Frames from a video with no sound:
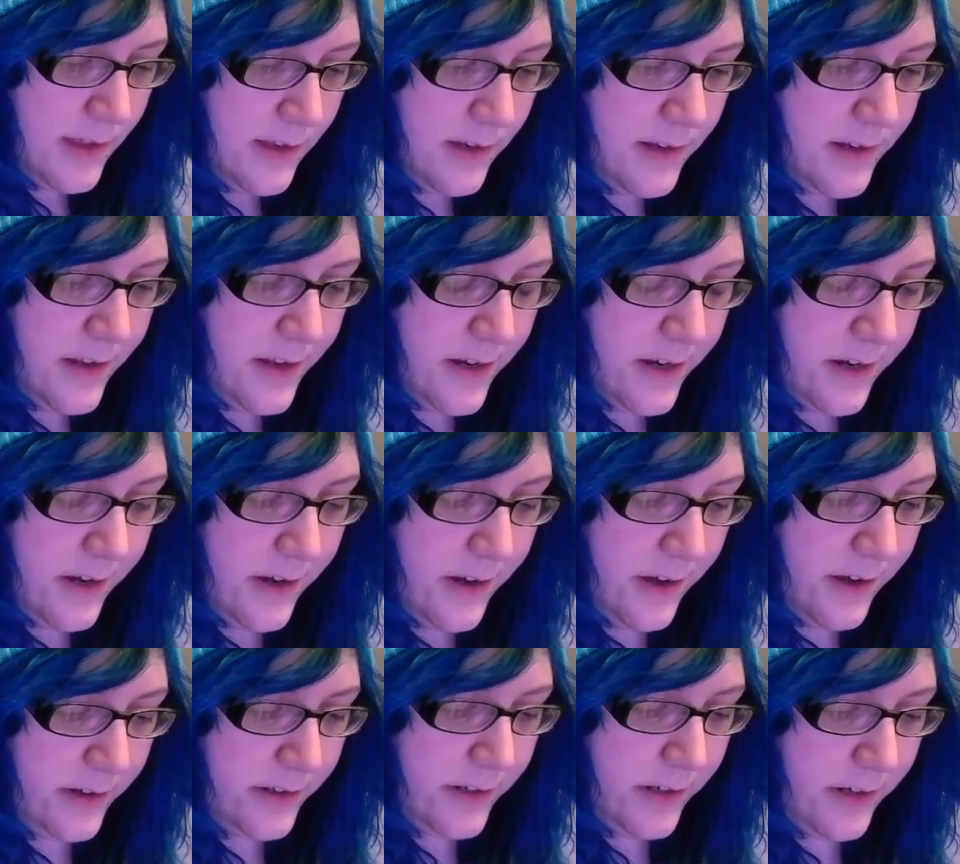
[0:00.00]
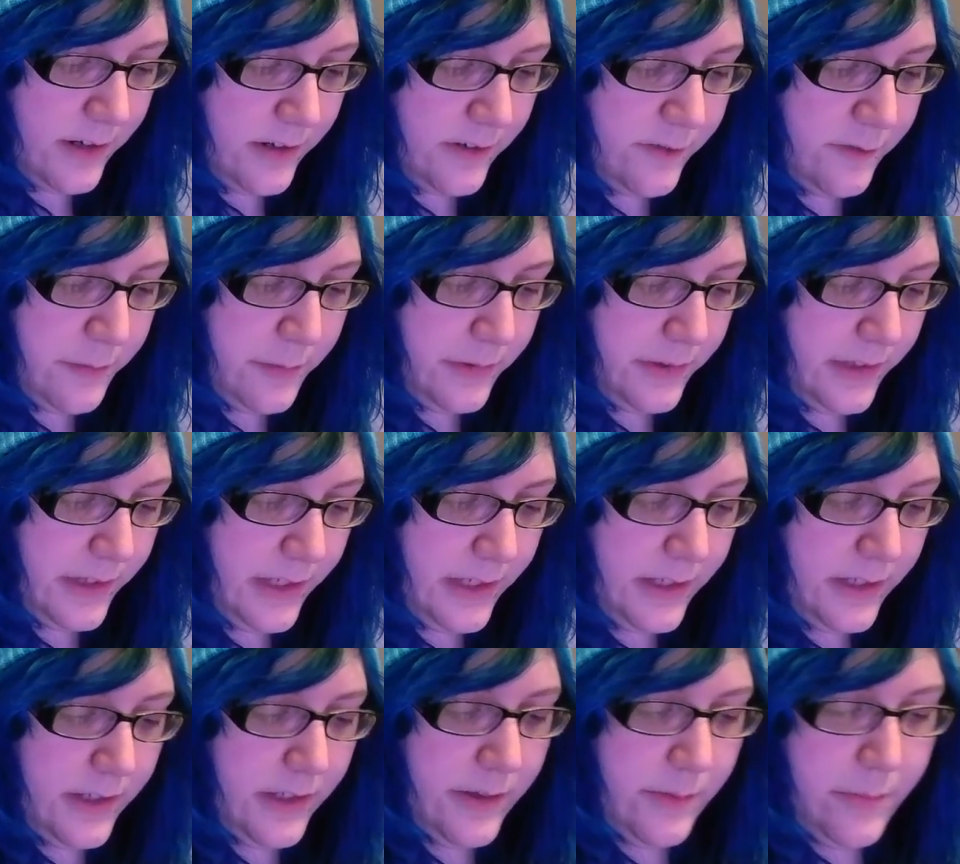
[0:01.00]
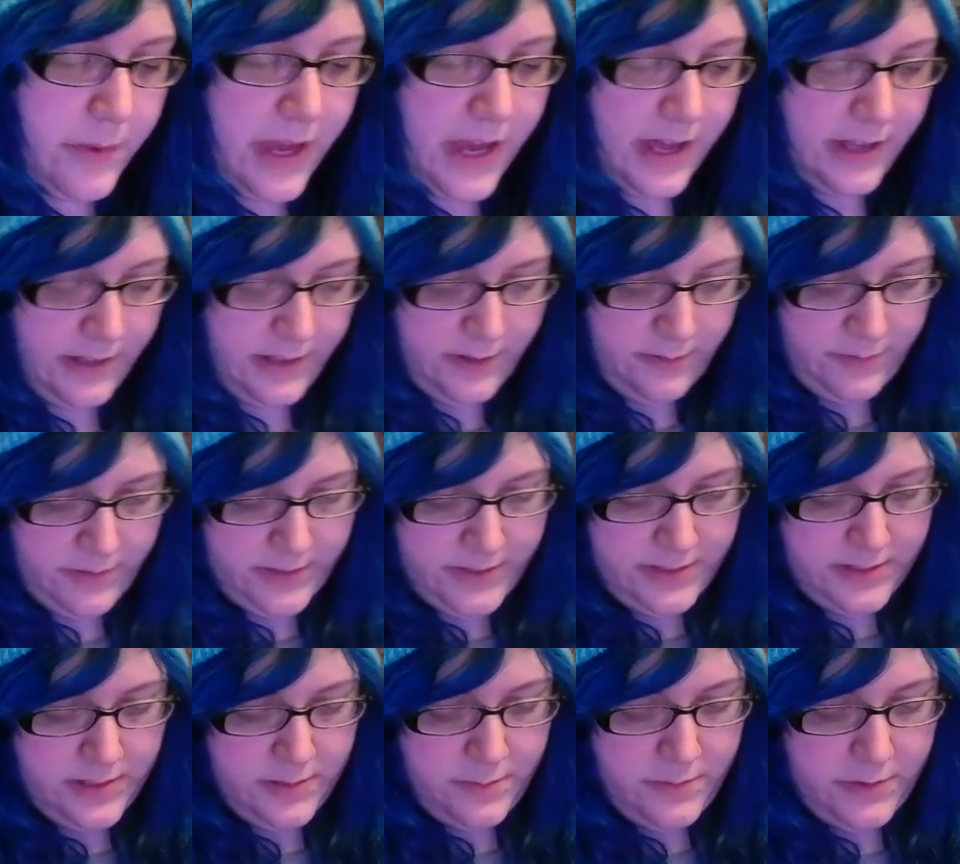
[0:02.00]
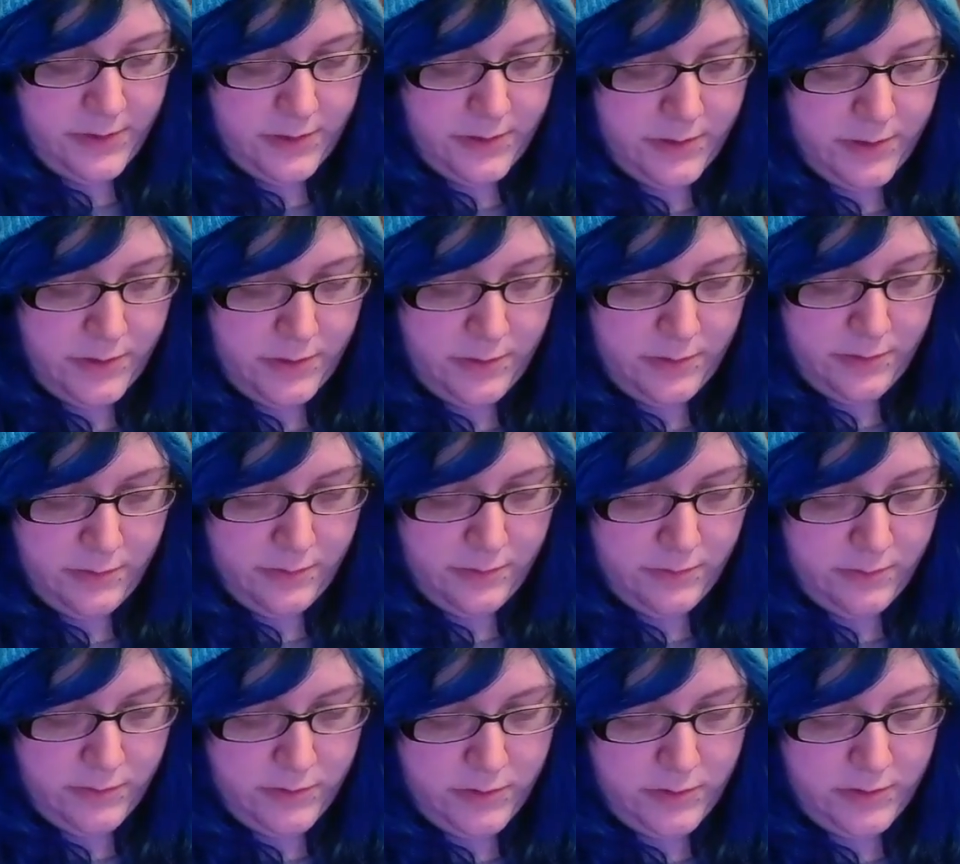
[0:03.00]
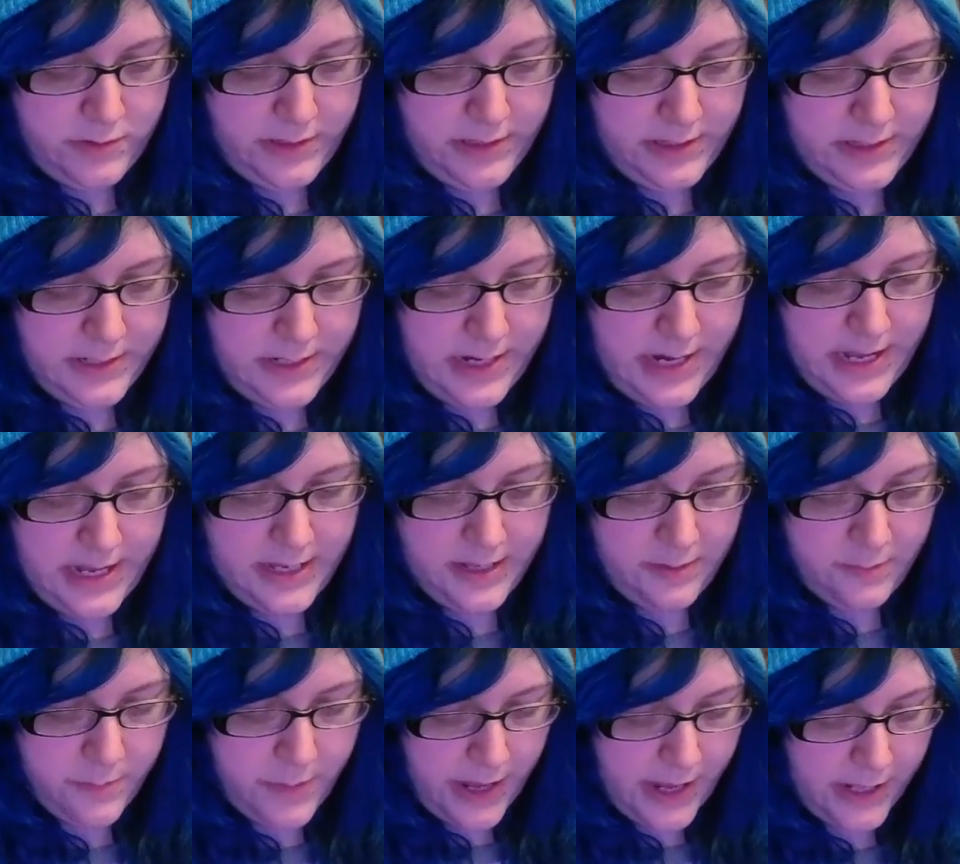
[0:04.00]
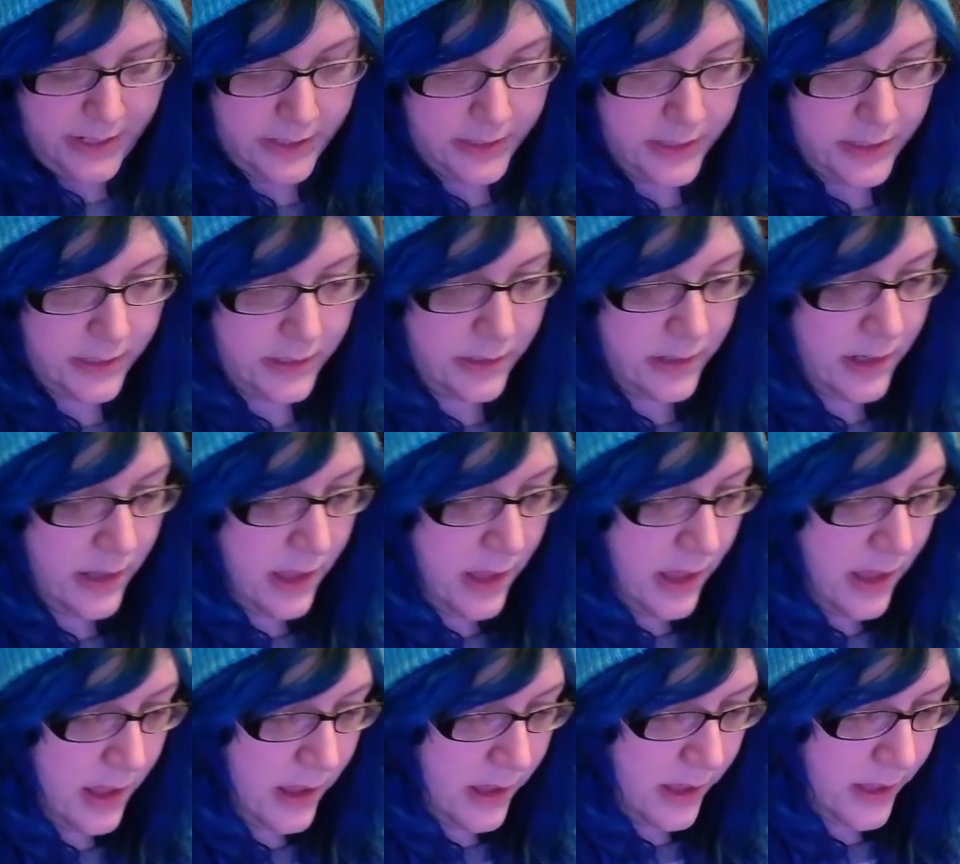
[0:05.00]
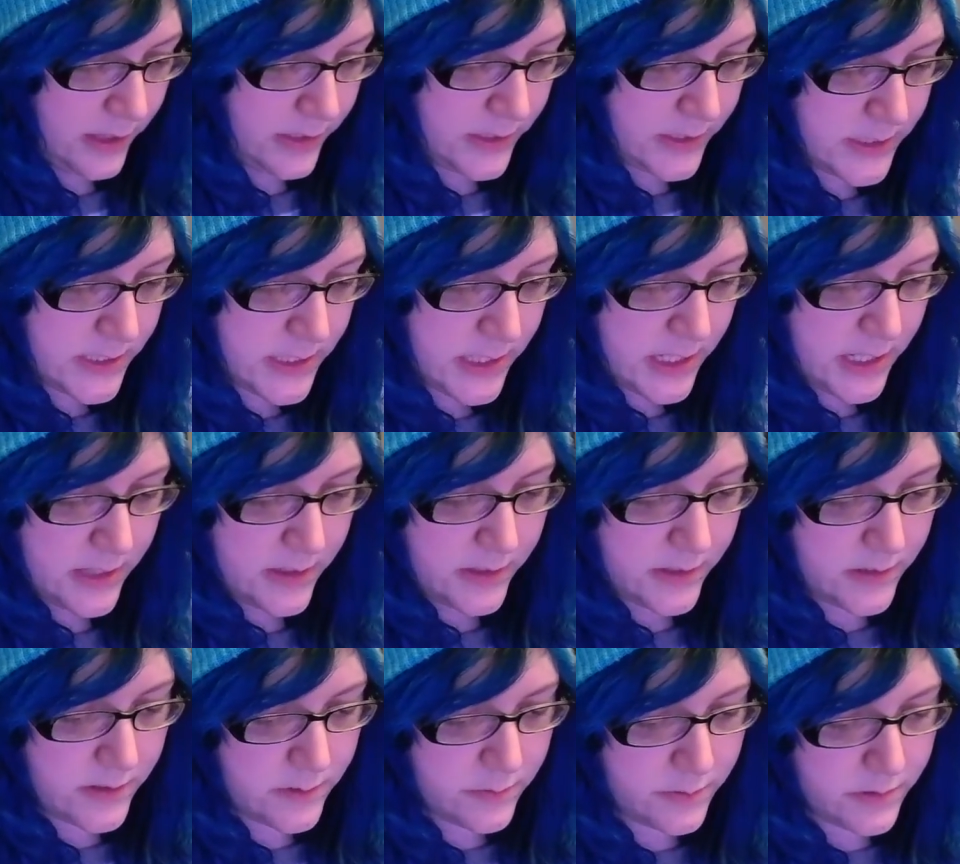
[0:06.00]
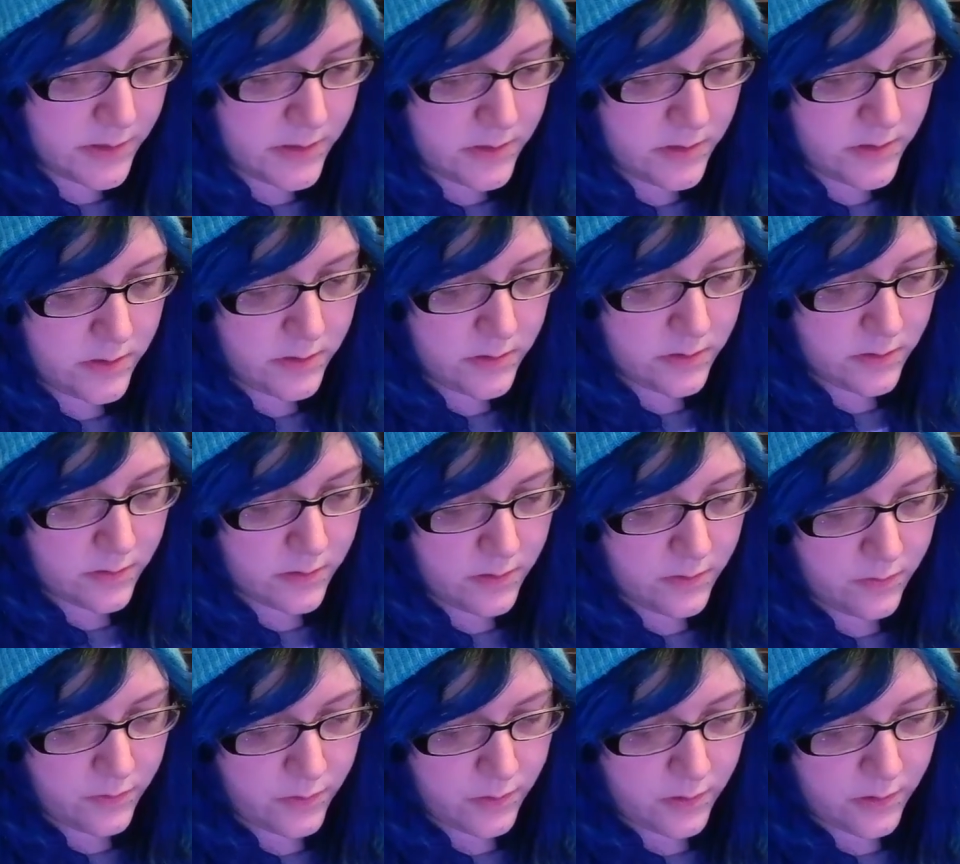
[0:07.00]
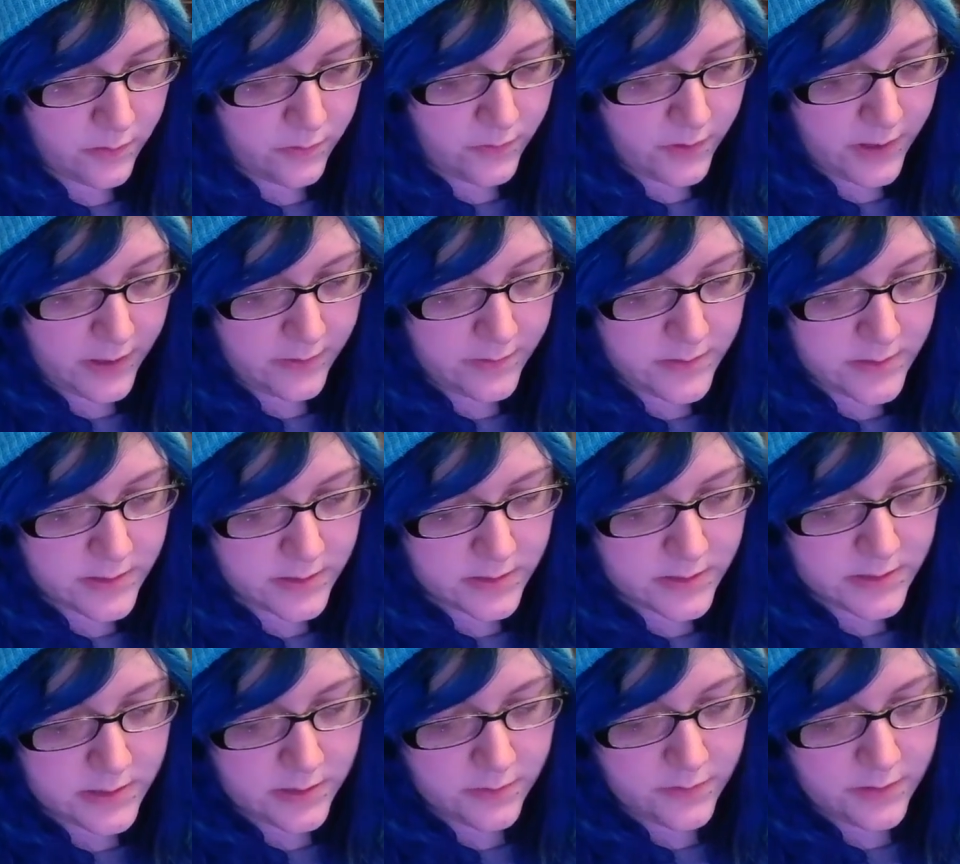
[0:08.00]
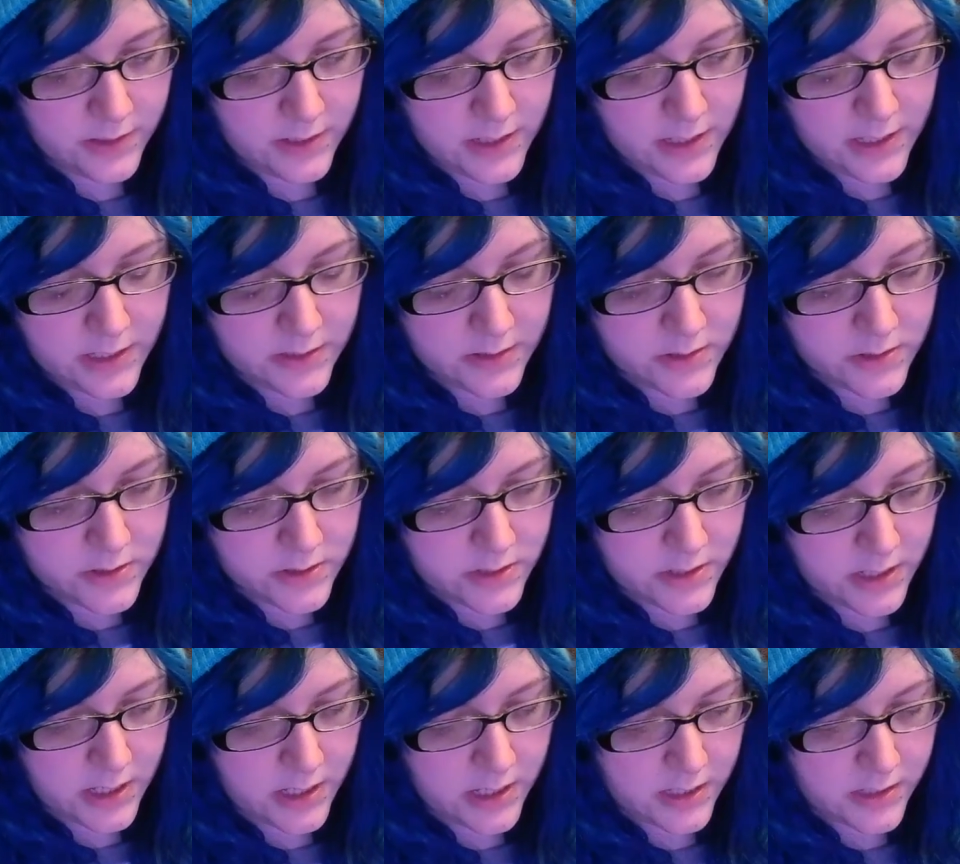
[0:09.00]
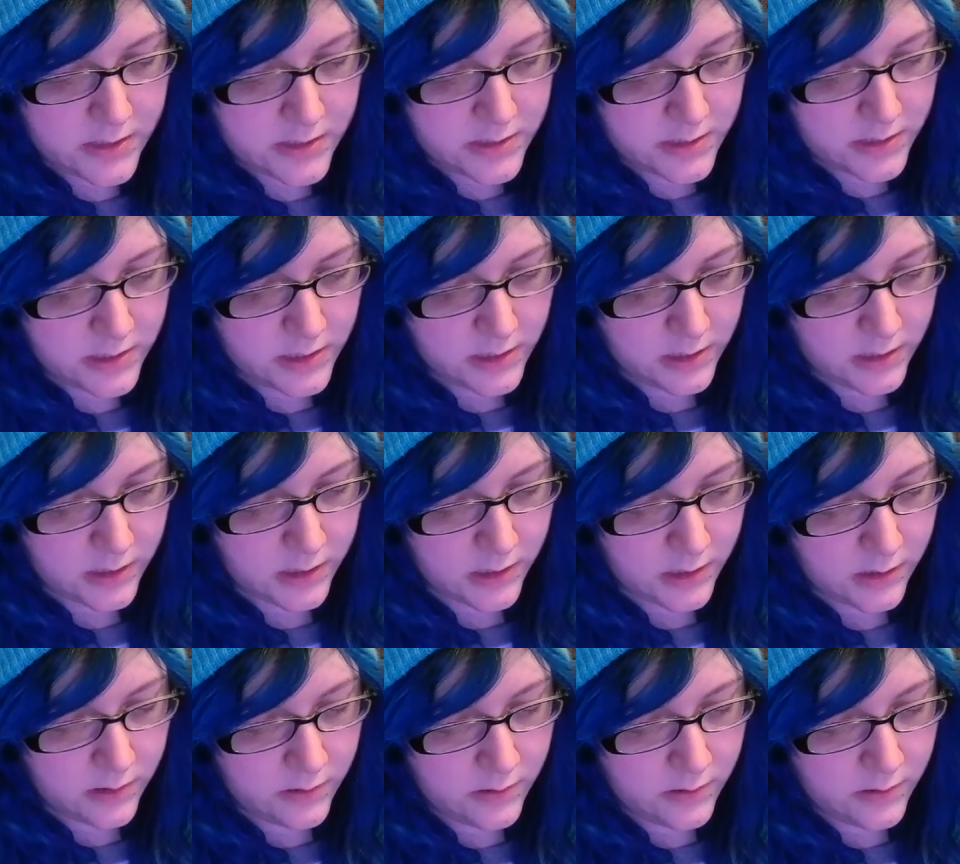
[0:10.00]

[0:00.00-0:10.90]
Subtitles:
not a knockoff, but like a palette with similar tones to like the Naked palette. It looks like there's 1, 2, 3, 4, 5, 6, 7, 8 shades in here.